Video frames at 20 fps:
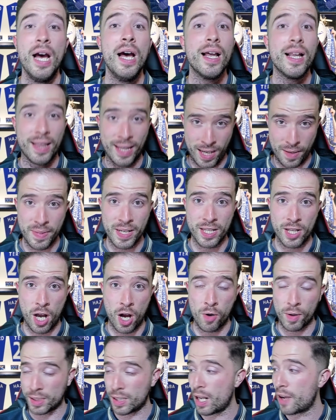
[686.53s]
Let me
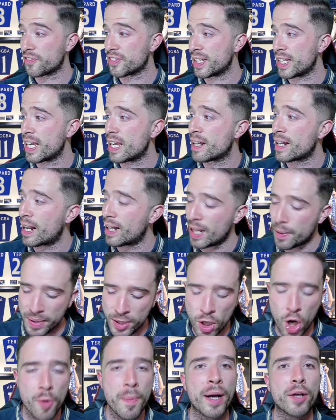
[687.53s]
know. I'd love to hear that. Let me
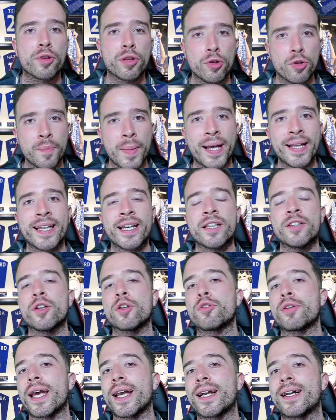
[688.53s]
know about Tchouameni and the
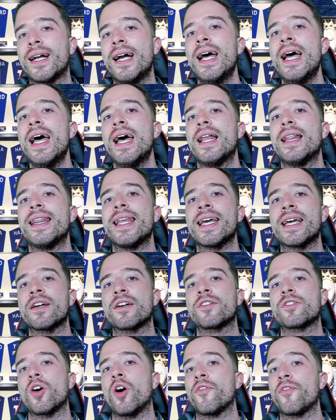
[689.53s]
Cech
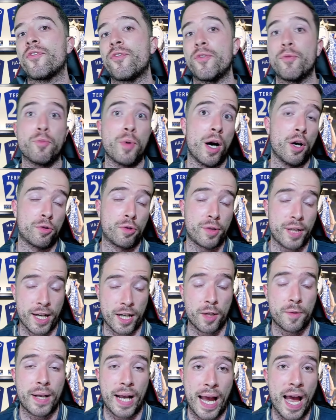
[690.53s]
links of, well,
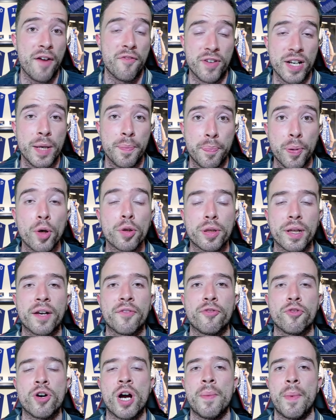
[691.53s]
Cech heavily pushing
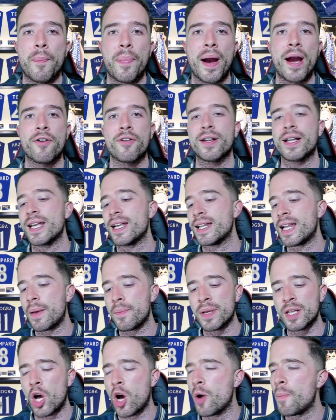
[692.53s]
for him apparently. Let
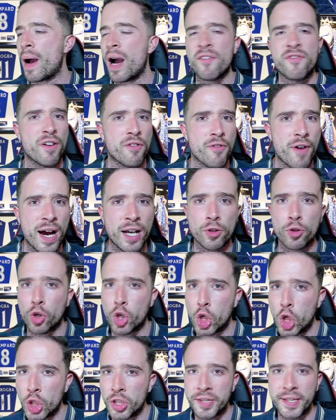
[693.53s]
me know about Varane or
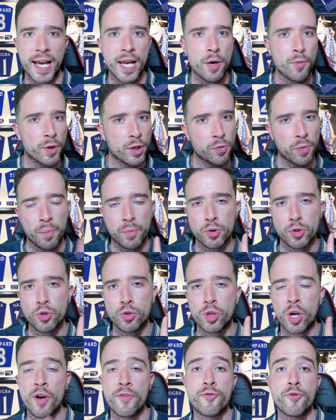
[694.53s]
Kounde. Which one would you
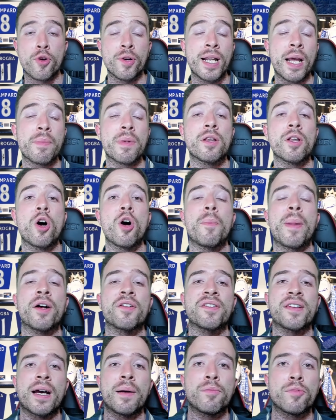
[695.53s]
go for? And let me know about
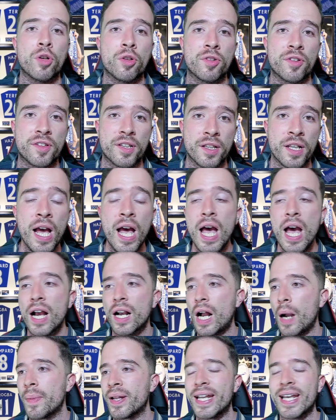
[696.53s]
Sam Johnstone
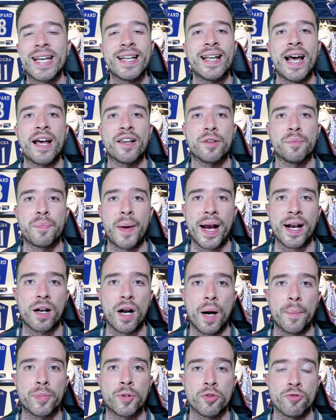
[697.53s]
coming in as
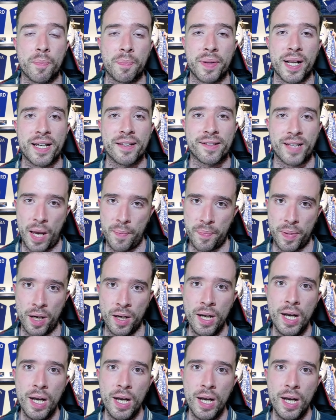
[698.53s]
backup to replace Kepa.